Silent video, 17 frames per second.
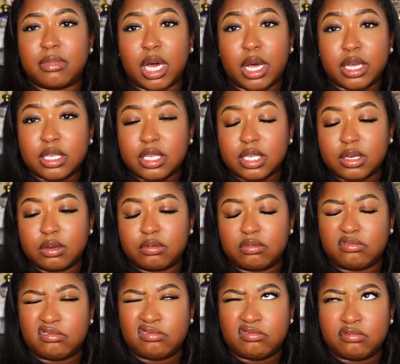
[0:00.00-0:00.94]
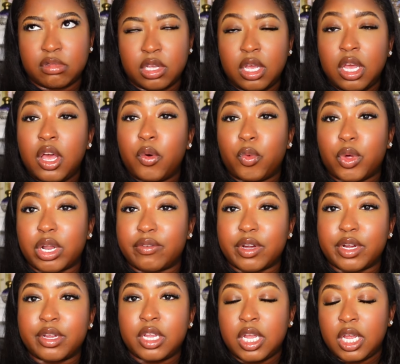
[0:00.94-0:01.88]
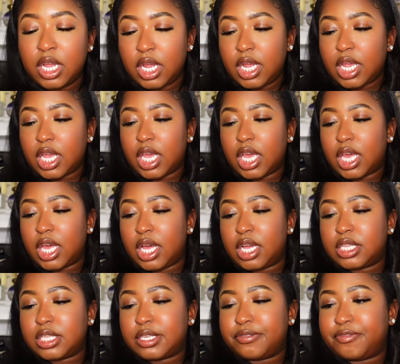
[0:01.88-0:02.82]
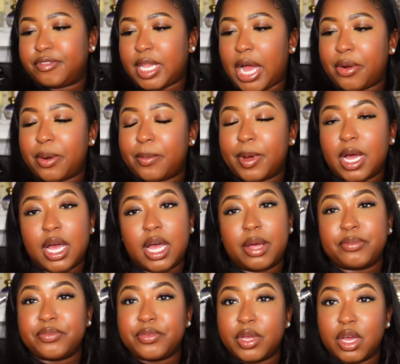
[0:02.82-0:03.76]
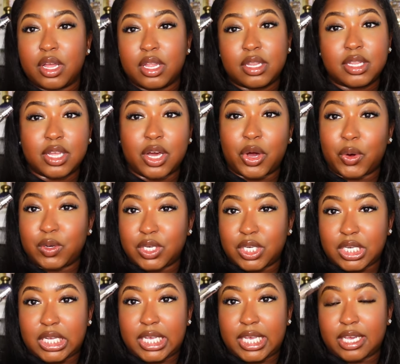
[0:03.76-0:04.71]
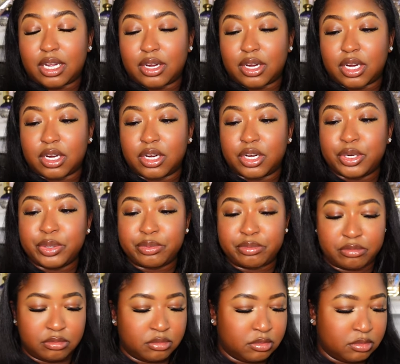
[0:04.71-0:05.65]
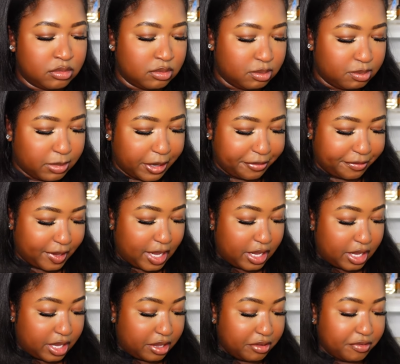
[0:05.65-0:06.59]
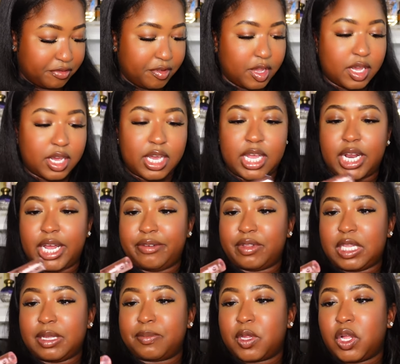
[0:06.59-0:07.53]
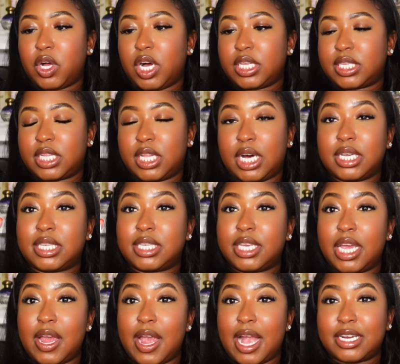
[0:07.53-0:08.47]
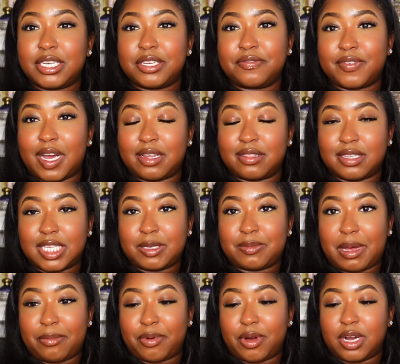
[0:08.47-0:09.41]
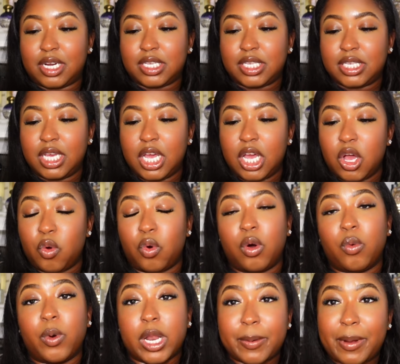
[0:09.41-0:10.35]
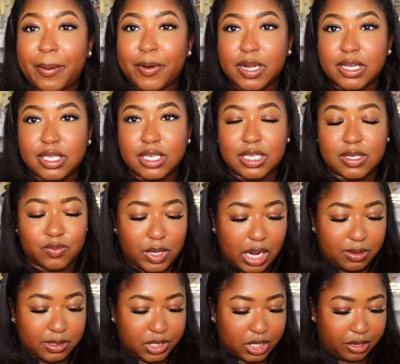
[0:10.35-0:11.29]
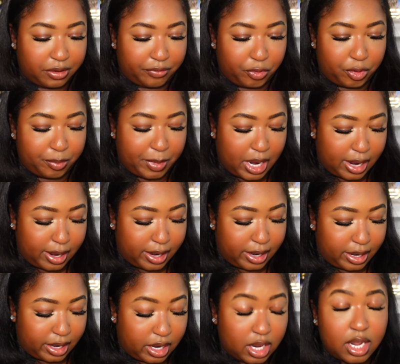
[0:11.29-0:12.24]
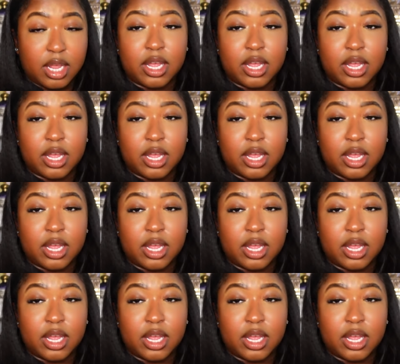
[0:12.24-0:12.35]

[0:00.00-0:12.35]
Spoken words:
musk, whatever. And Flower Bomb, the OG It Girl, my fave. And I have a lip gloss, Glossier. I actually found this in my purse. Well, one of my purses when I was looking for my